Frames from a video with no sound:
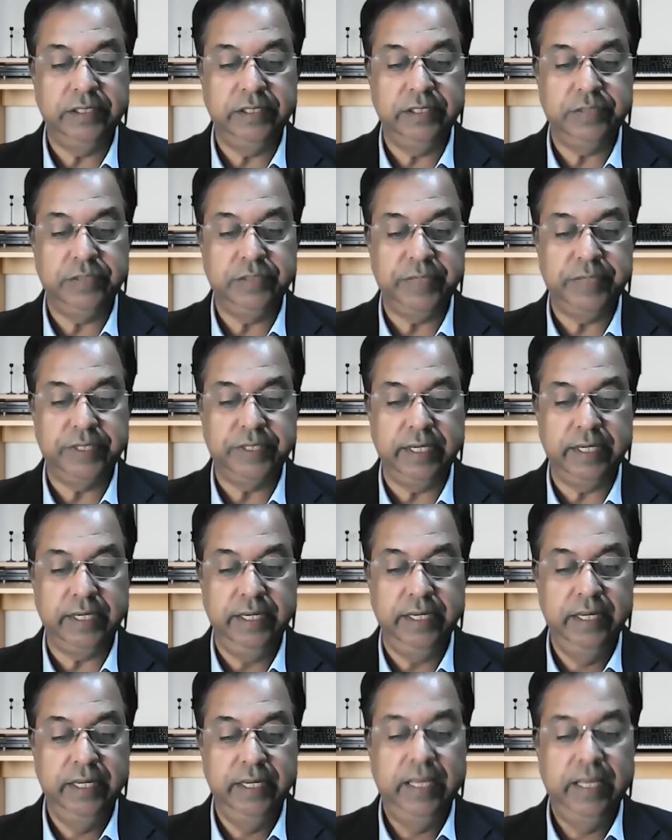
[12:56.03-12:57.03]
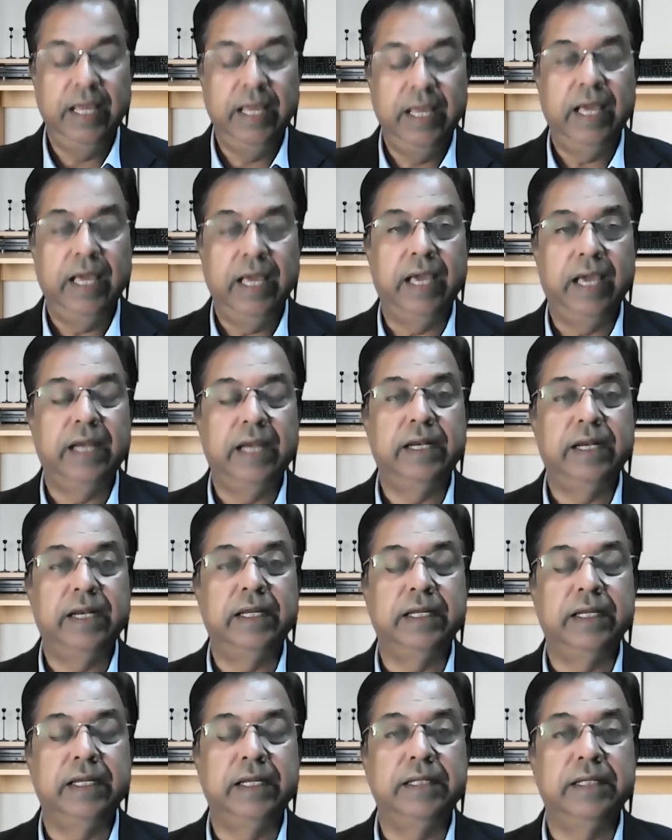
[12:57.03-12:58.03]
especially. And
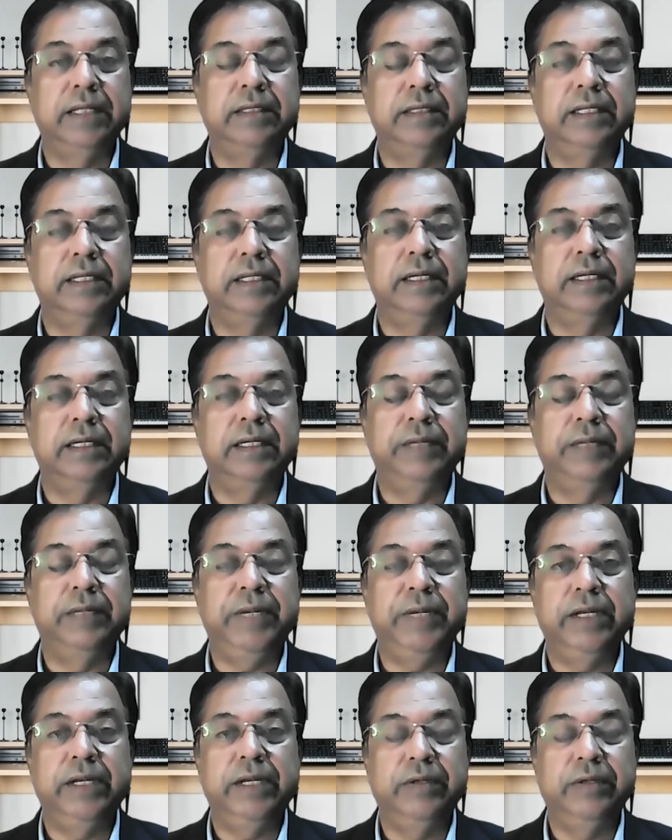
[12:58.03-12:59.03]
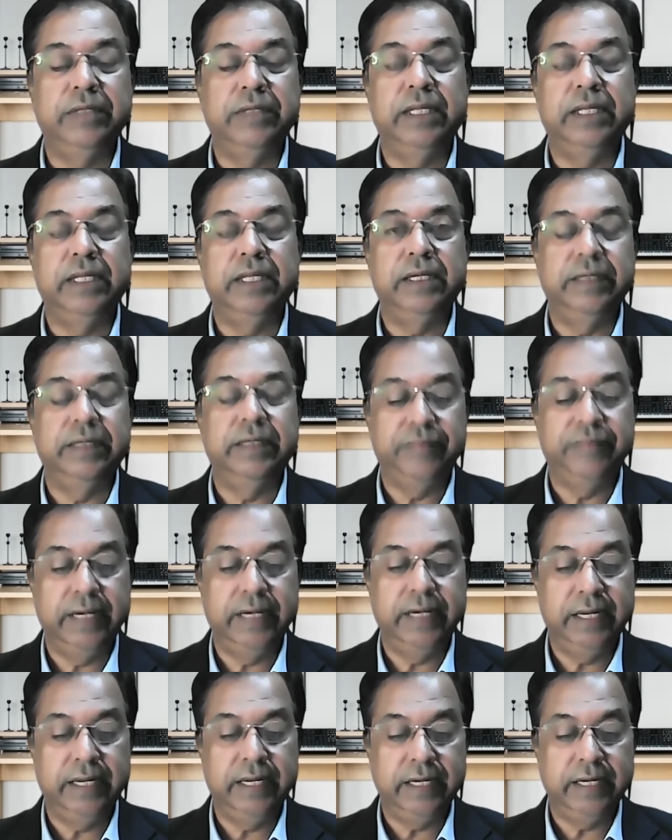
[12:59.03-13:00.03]
depending on the
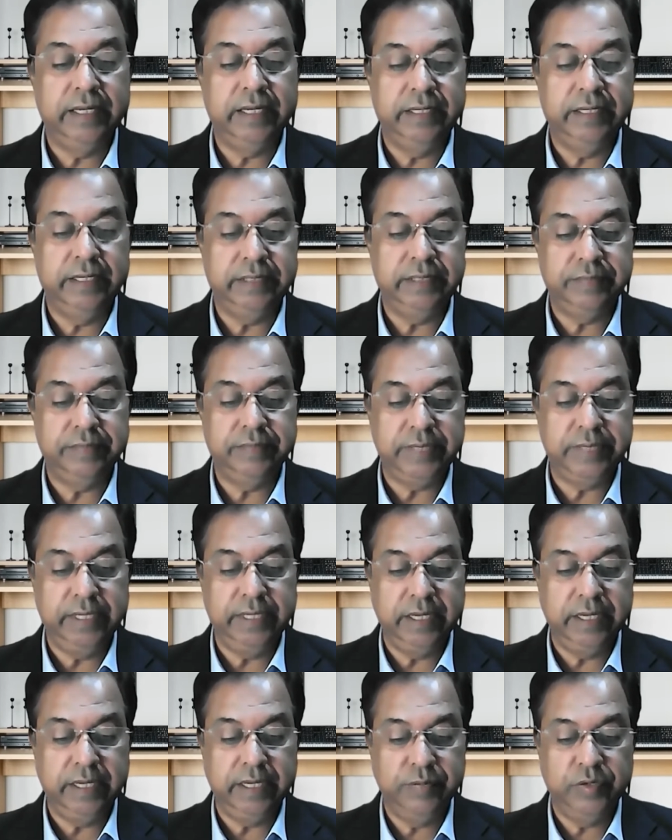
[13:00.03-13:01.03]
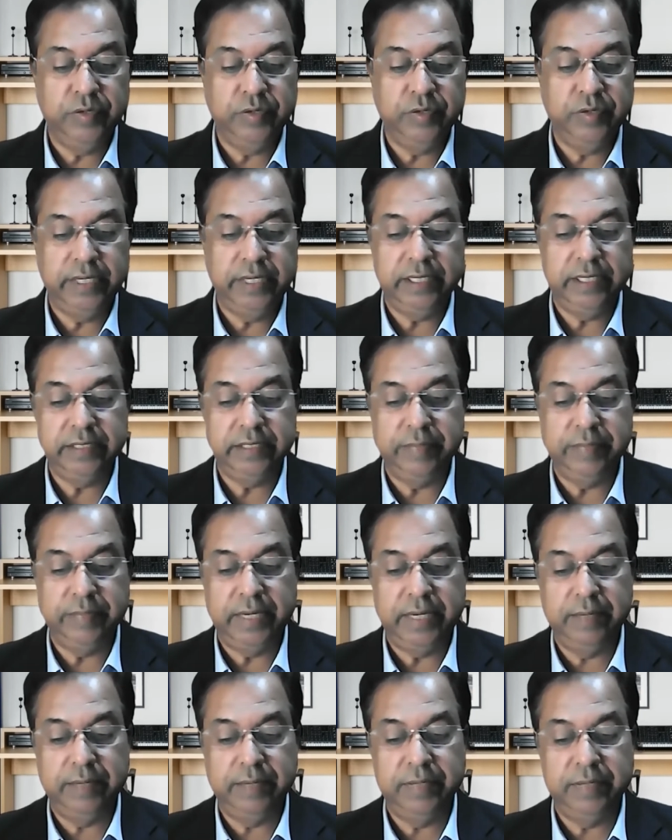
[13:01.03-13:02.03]
different categories, subsidy component is
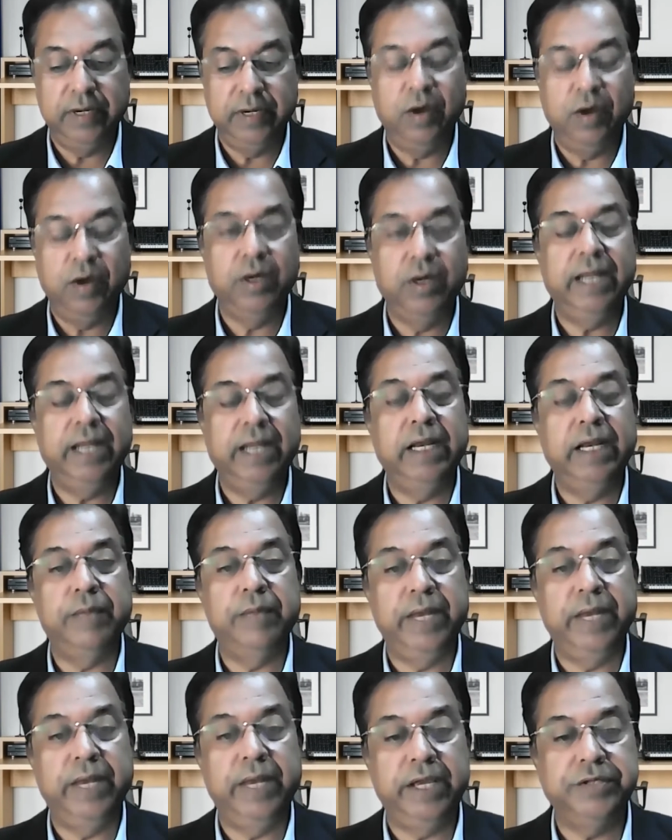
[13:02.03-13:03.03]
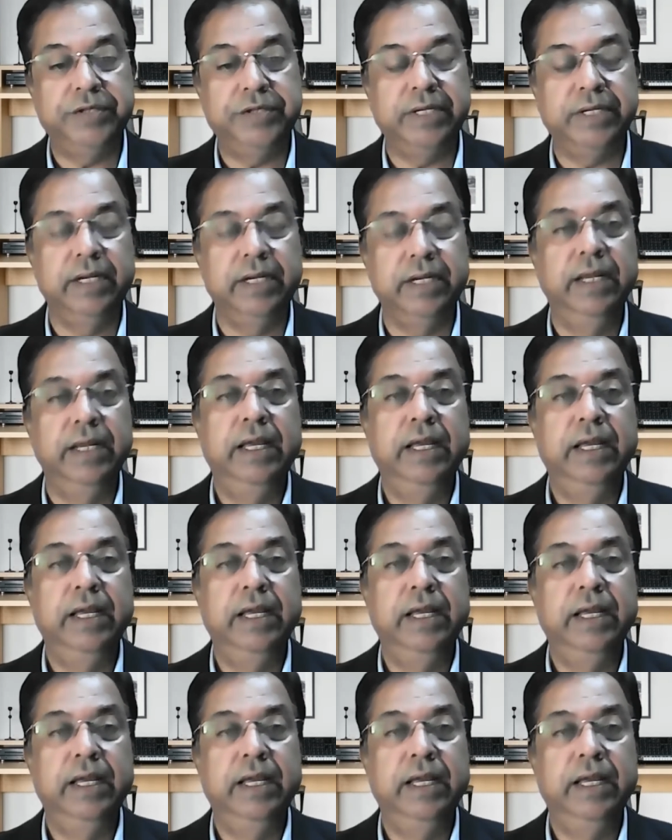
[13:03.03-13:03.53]
available, online application